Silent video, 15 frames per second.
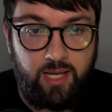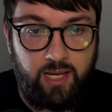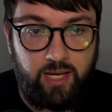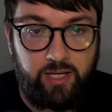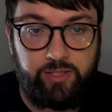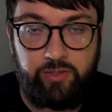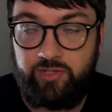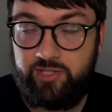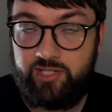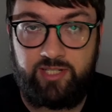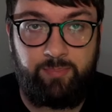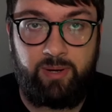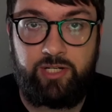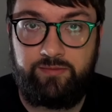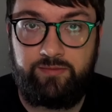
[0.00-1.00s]
It uses a
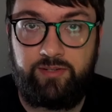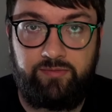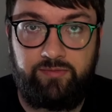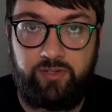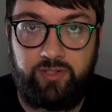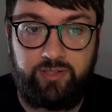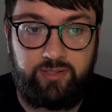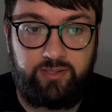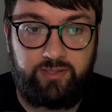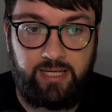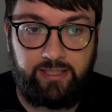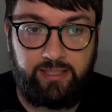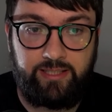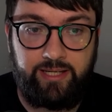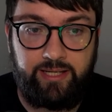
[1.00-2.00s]
bunch of different
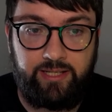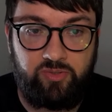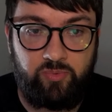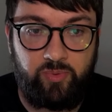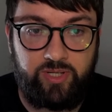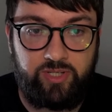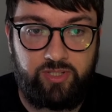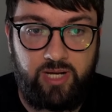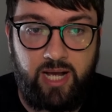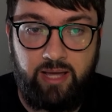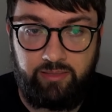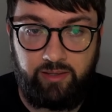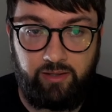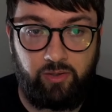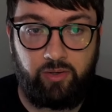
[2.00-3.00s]
techniques, which I
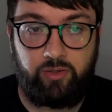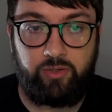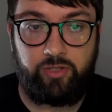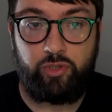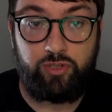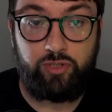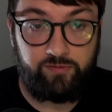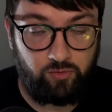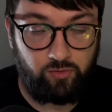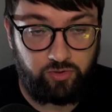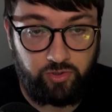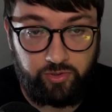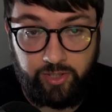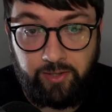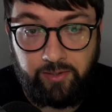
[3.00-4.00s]
think are useful to
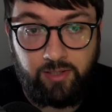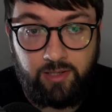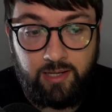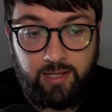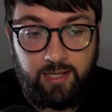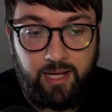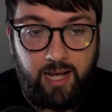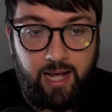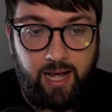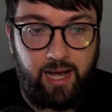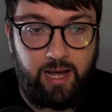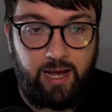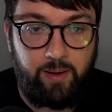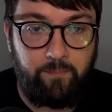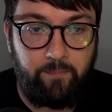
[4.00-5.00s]
know.
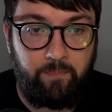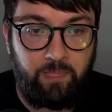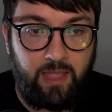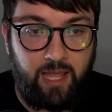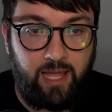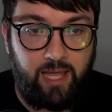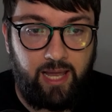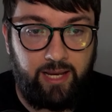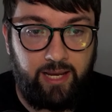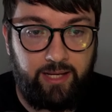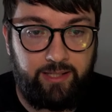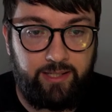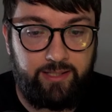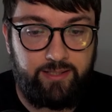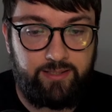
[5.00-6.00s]

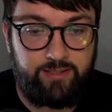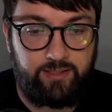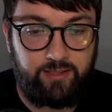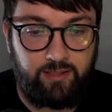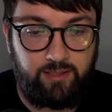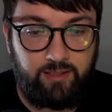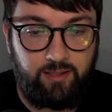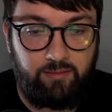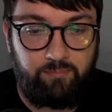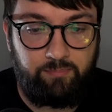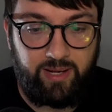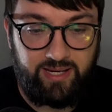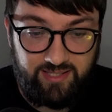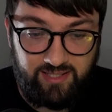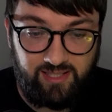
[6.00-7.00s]
And
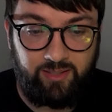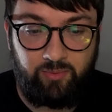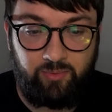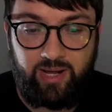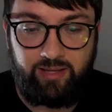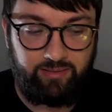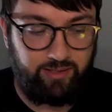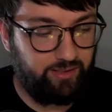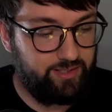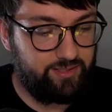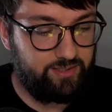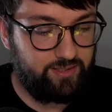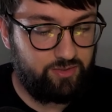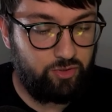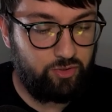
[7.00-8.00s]
basically what I think
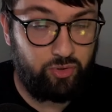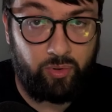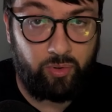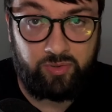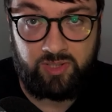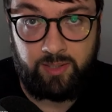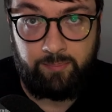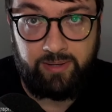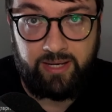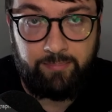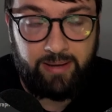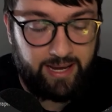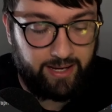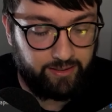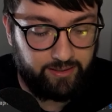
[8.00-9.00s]
this tutorial is gonna be
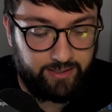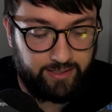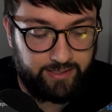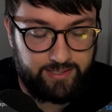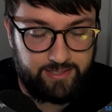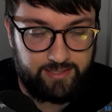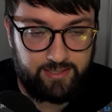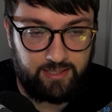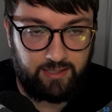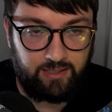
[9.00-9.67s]
about is